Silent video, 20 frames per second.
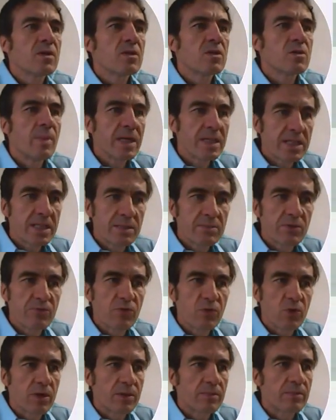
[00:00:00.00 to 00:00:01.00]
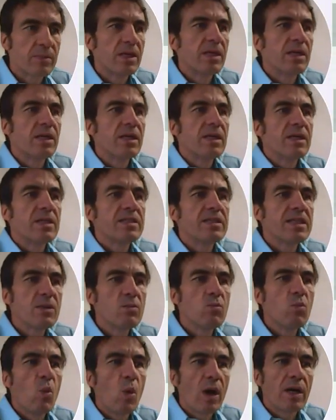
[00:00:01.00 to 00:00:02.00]
So make teams of 4.
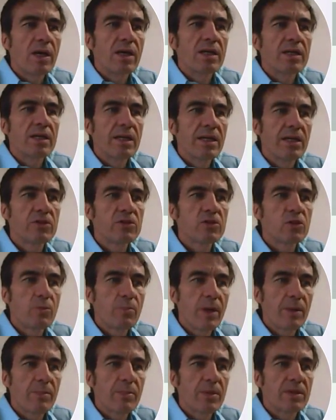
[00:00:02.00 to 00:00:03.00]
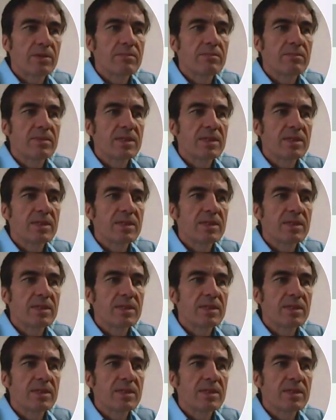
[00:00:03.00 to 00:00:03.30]
Team 1, here's your paper.